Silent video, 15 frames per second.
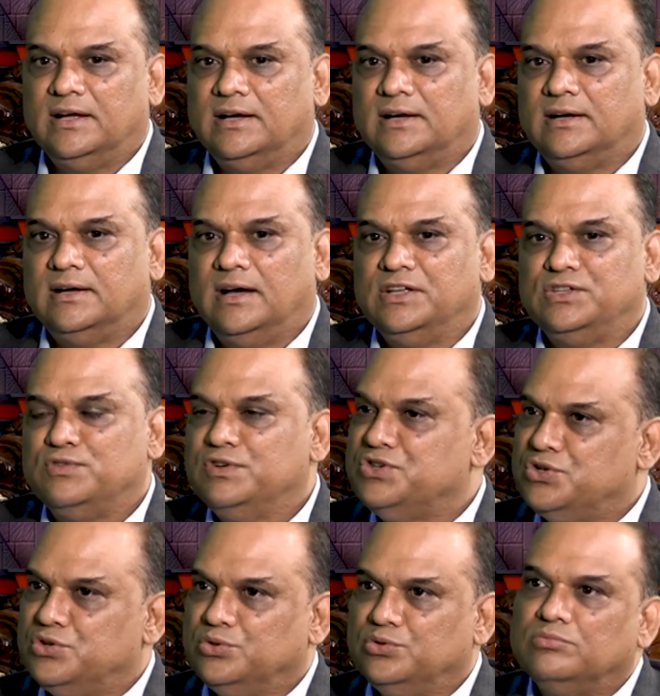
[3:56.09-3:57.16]
I
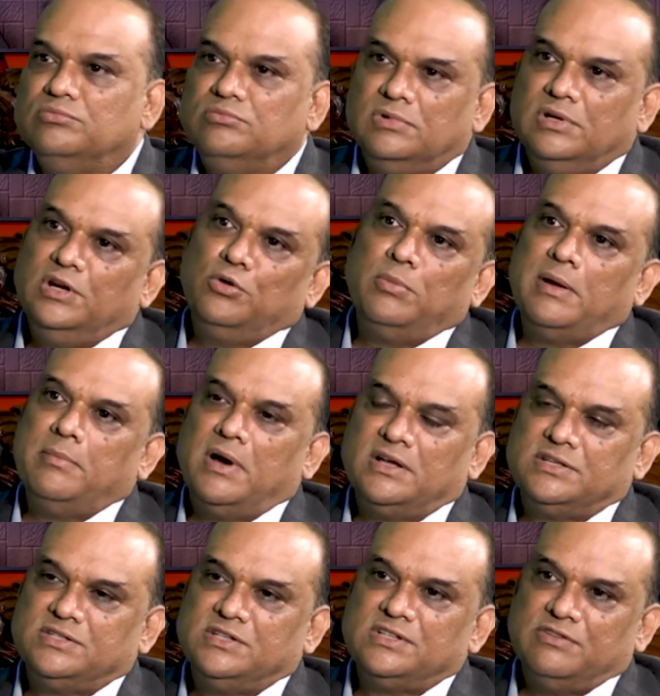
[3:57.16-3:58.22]
switched to my
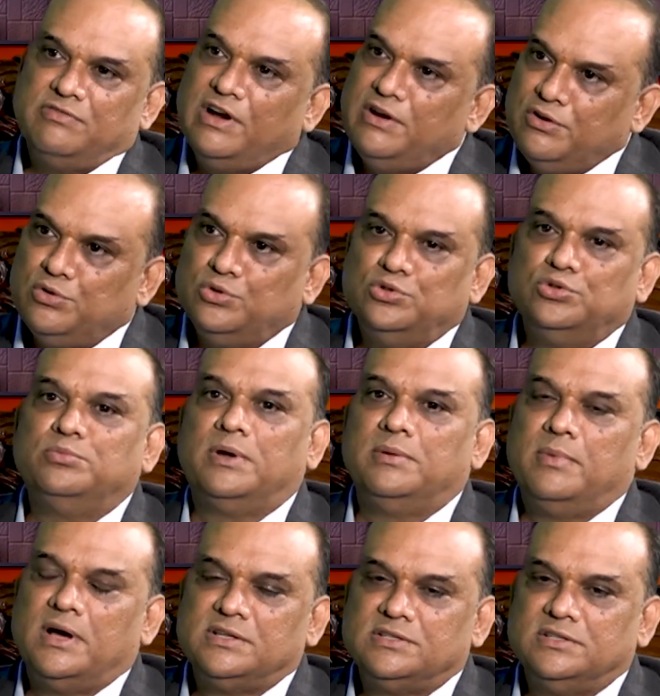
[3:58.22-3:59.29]
master's. I went to do my
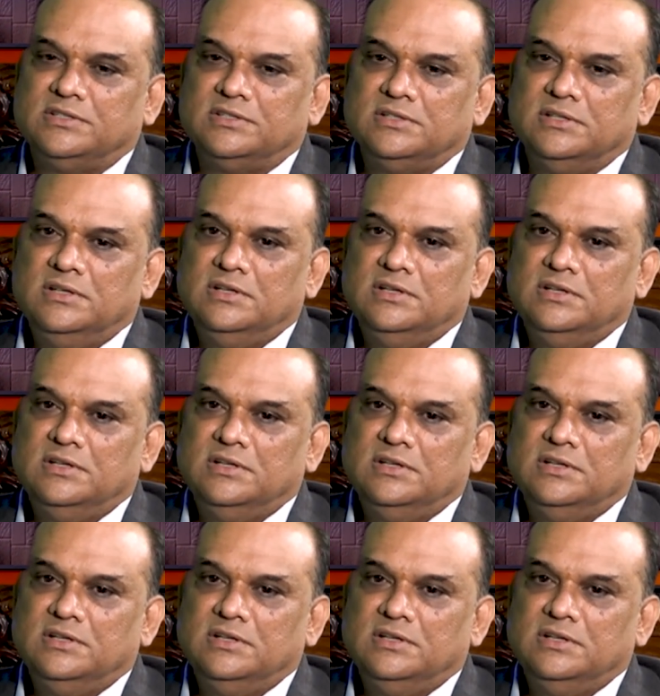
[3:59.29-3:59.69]
master's,